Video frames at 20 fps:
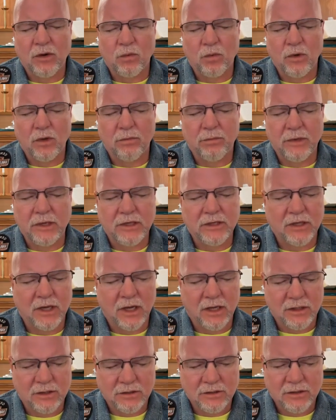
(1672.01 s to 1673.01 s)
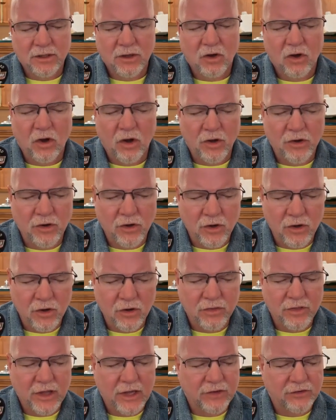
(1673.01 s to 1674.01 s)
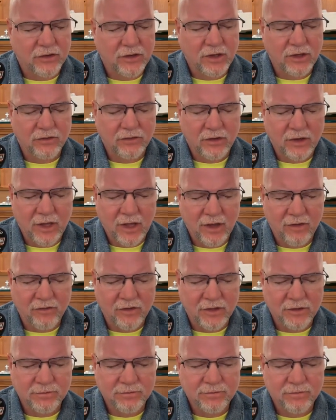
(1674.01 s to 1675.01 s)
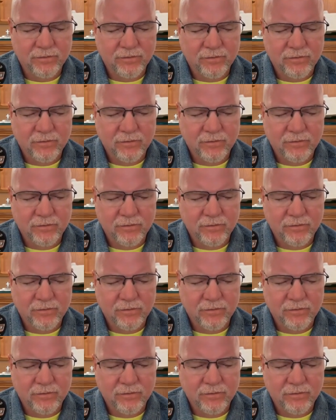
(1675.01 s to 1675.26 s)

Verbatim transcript: and will be done on earth as it is in heaven.